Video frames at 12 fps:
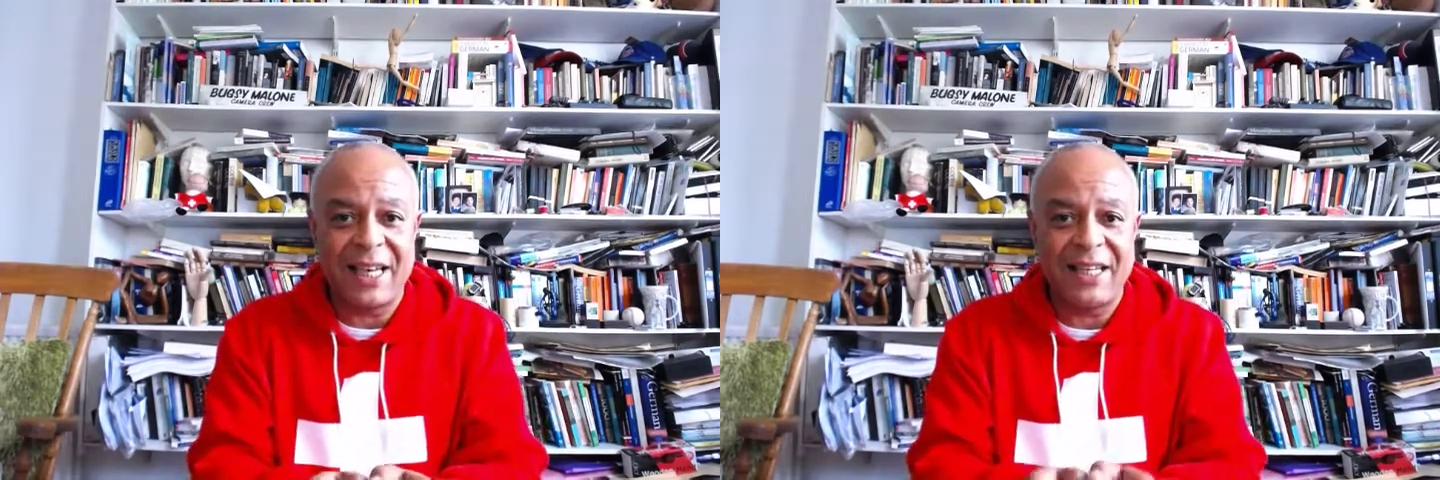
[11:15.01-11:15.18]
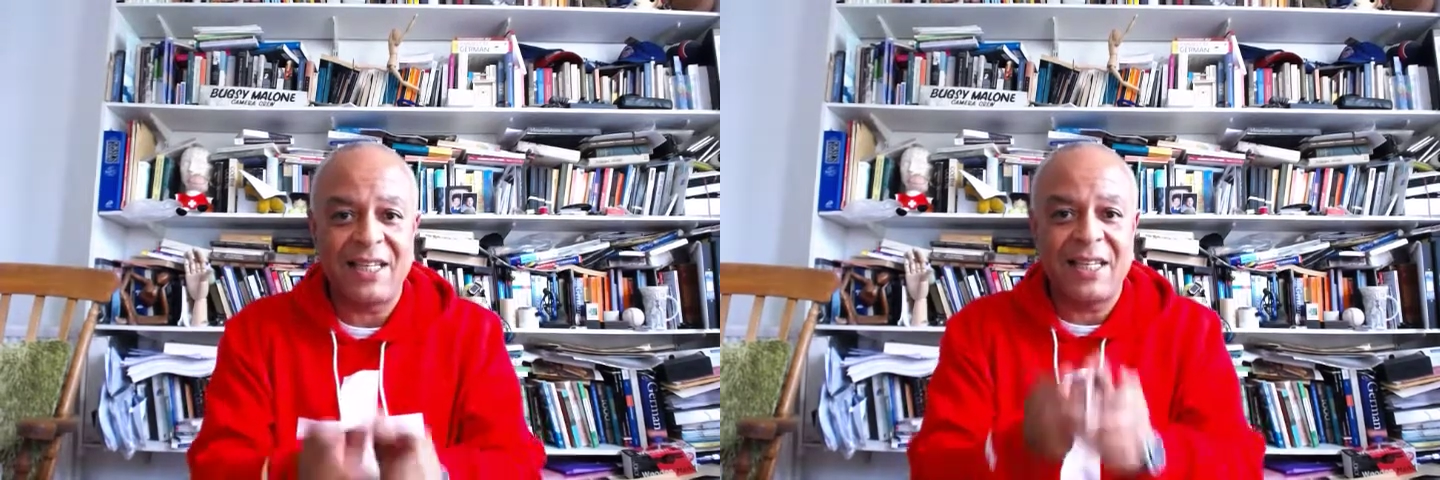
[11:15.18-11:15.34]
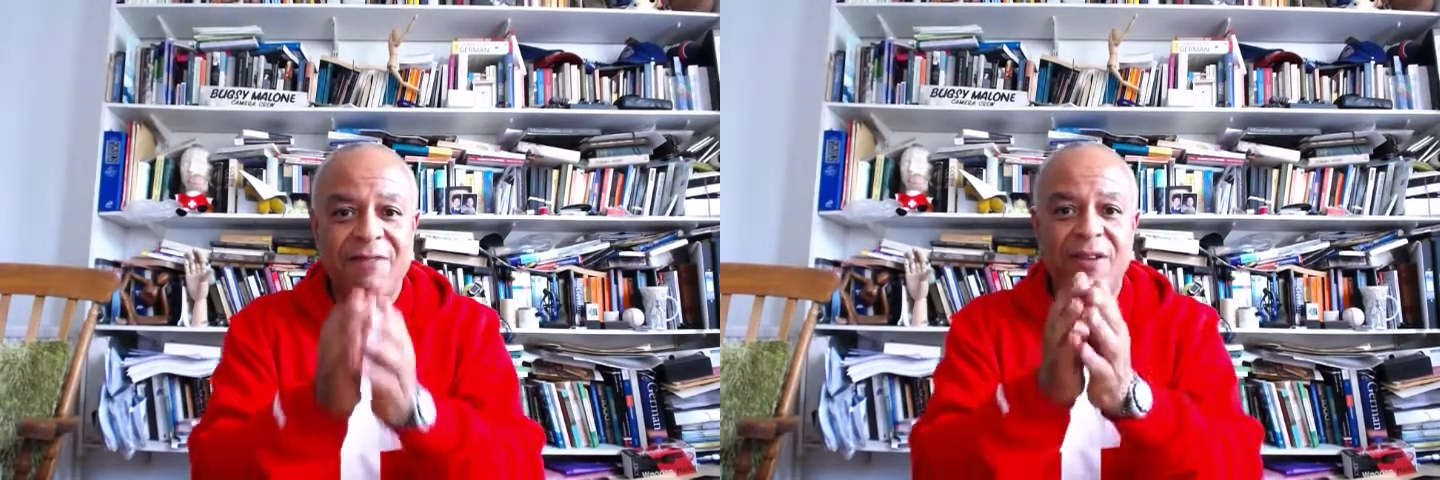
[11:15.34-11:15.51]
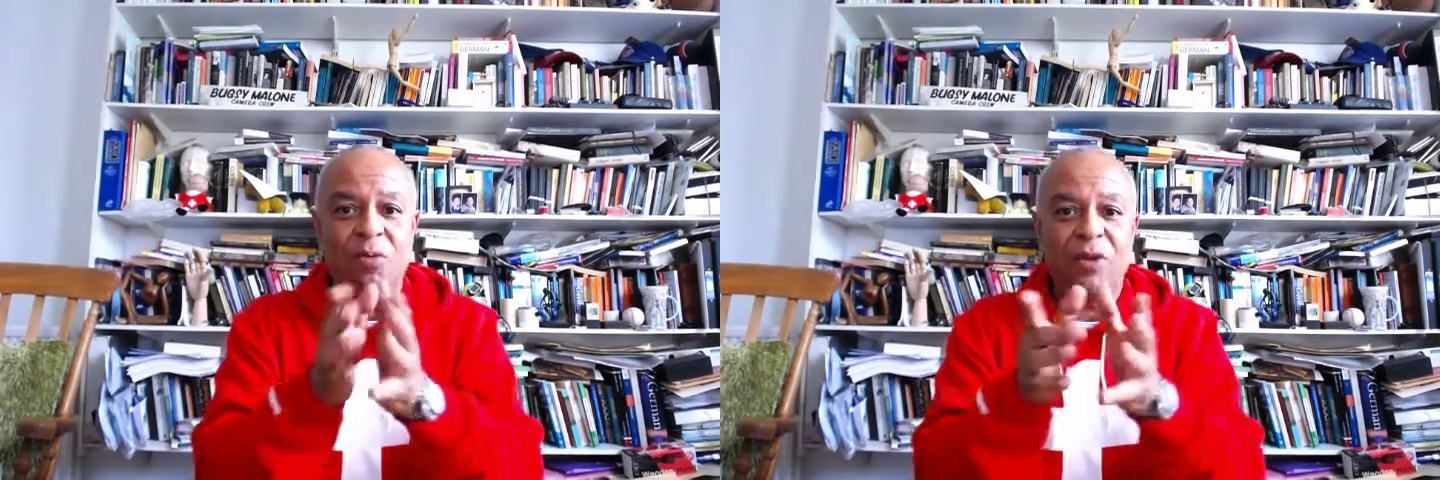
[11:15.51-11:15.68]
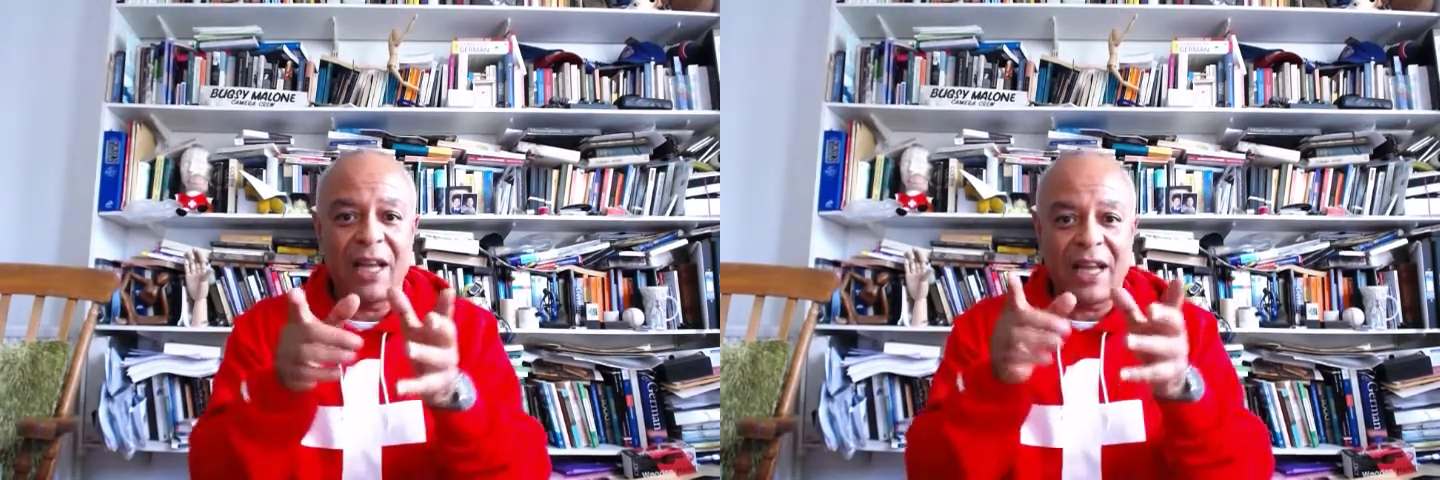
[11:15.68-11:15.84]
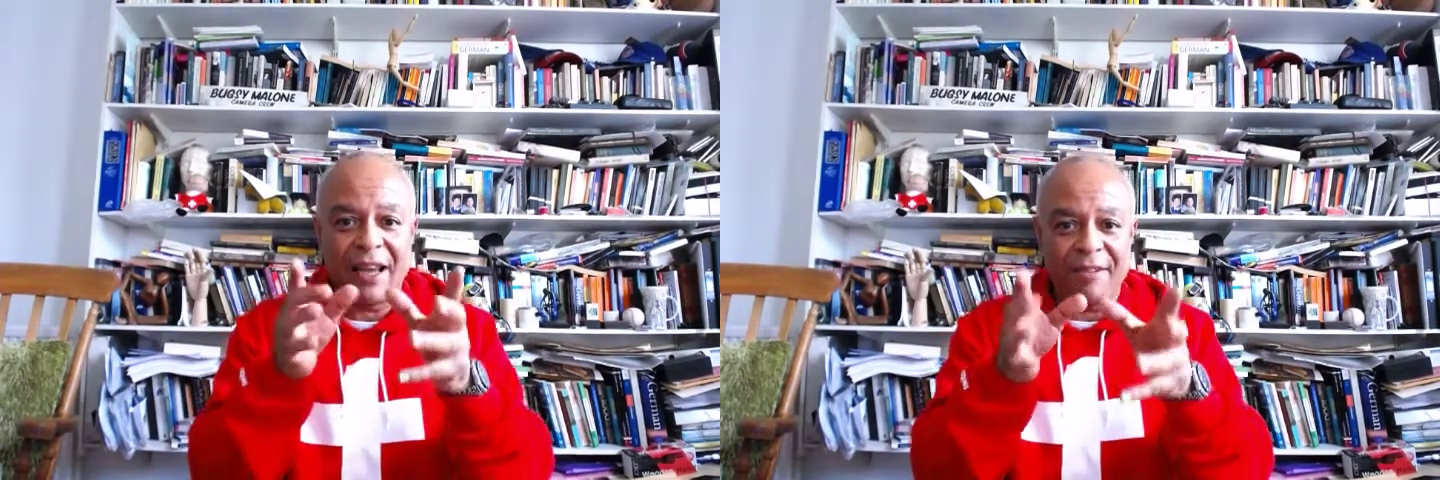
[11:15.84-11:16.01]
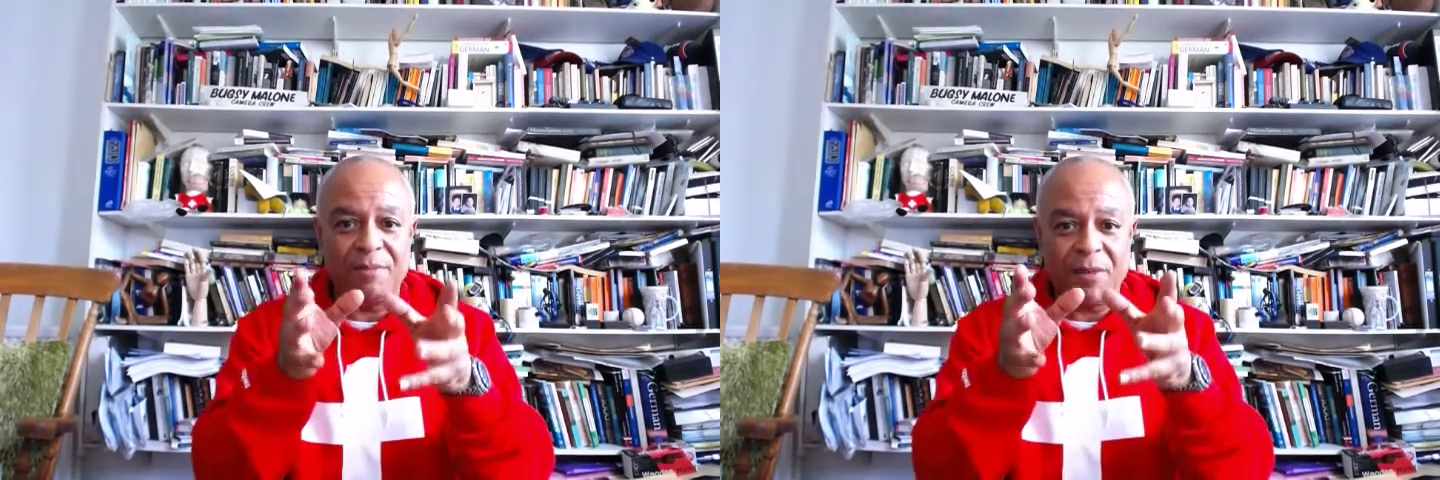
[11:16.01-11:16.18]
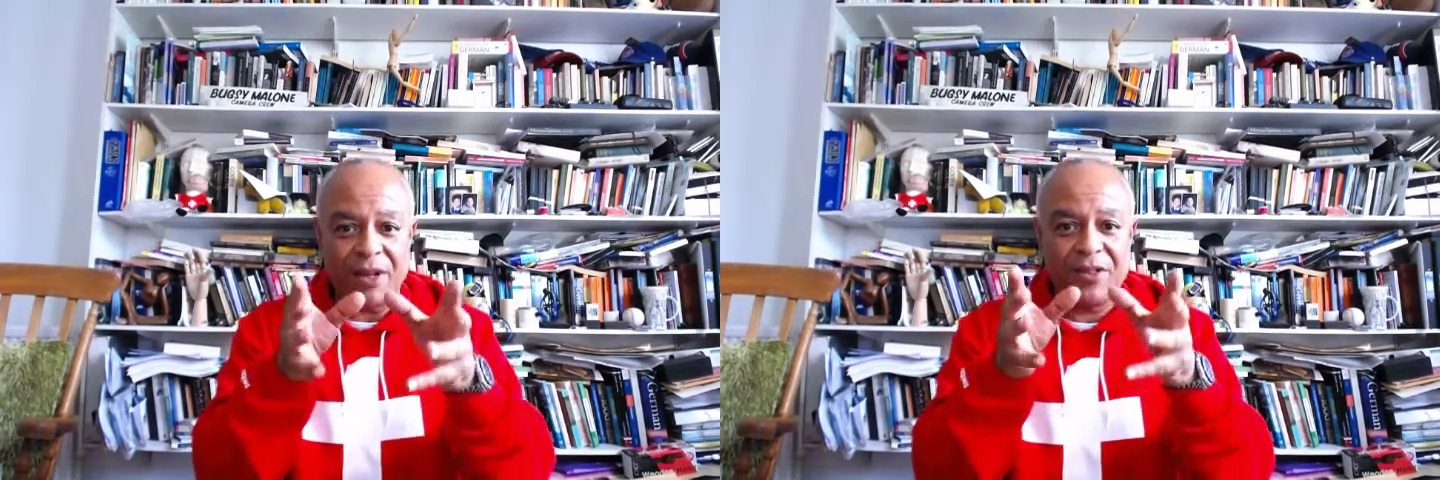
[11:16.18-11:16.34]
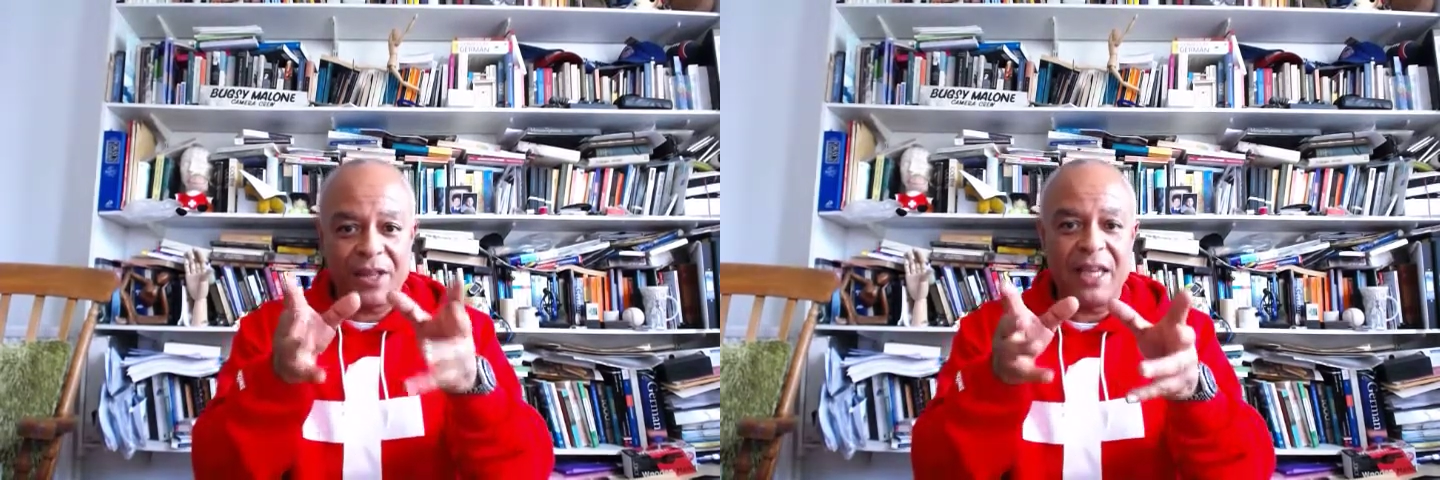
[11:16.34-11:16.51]
It's as if I want to have
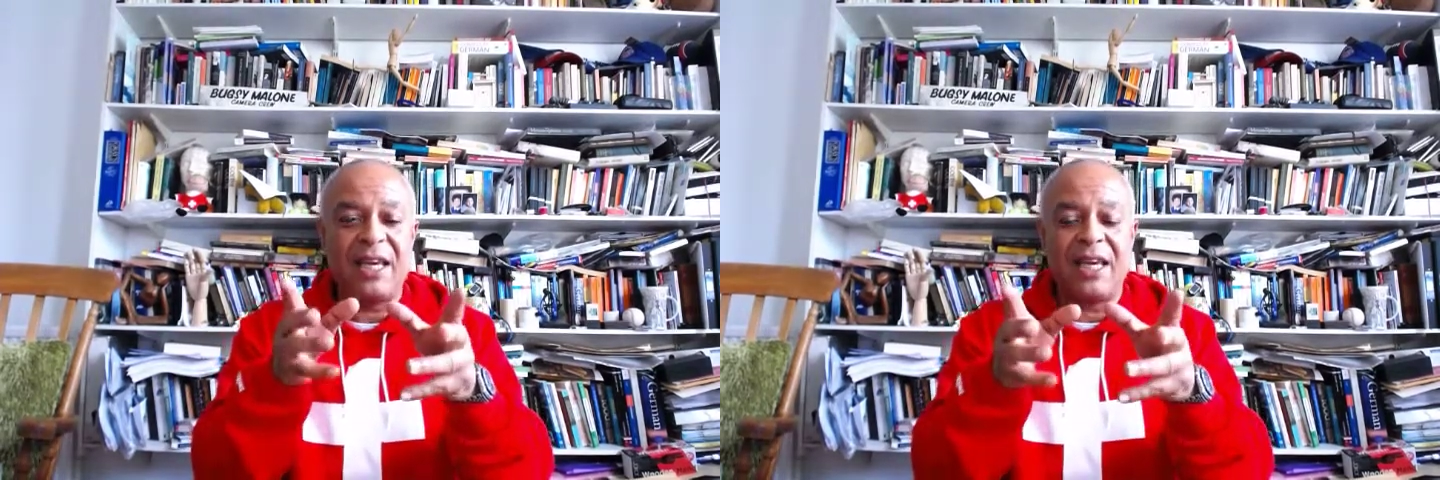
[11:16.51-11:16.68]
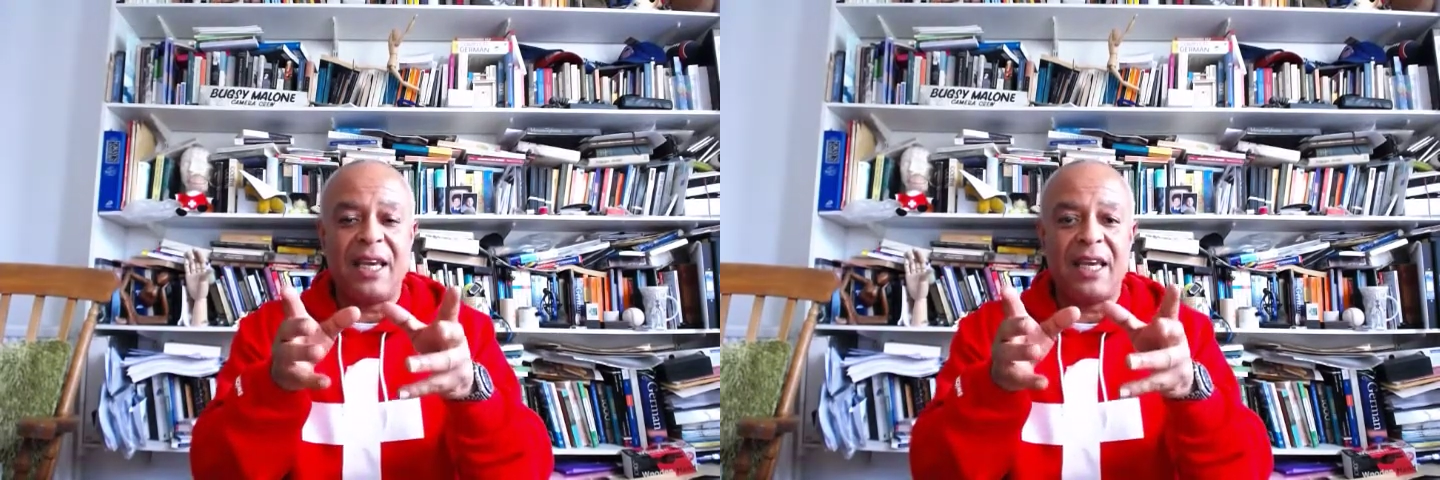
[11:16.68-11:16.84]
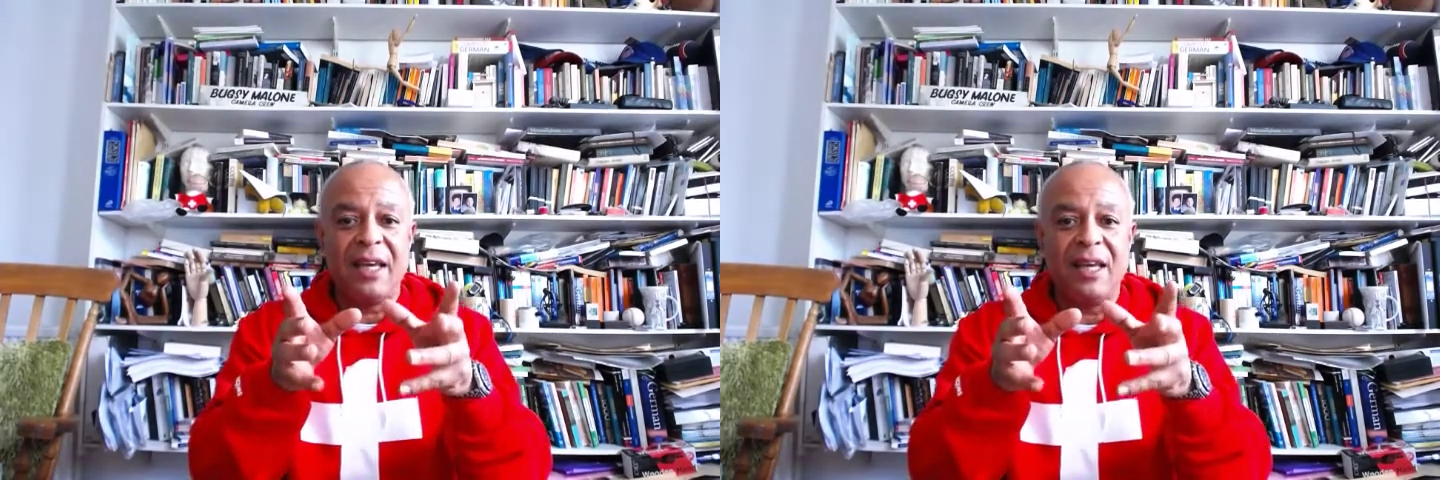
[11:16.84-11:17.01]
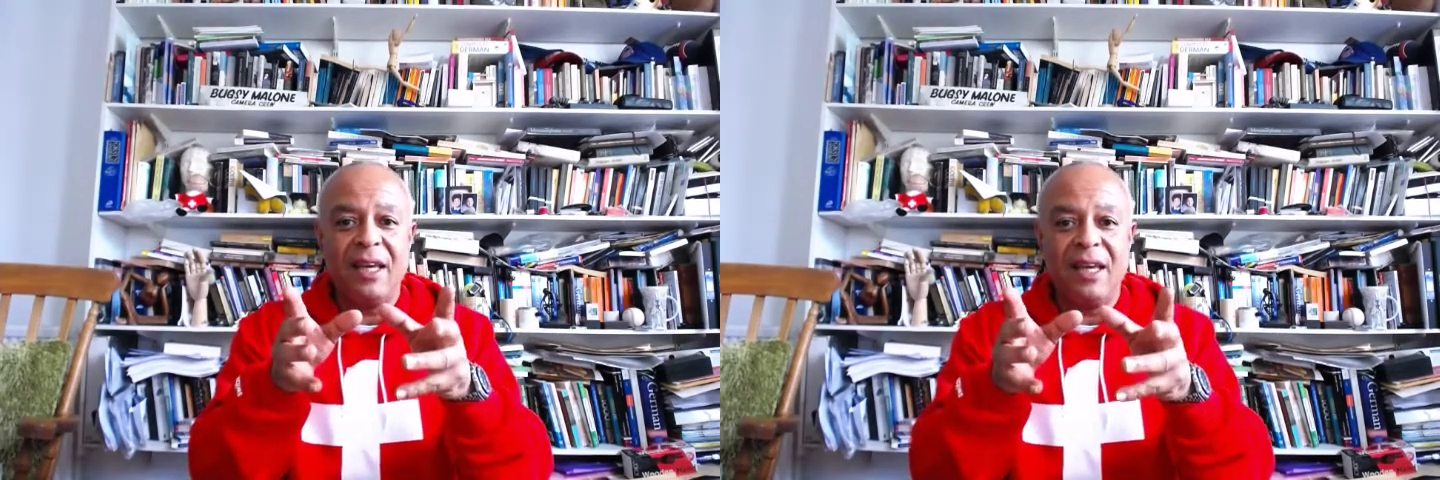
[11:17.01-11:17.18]
my thinking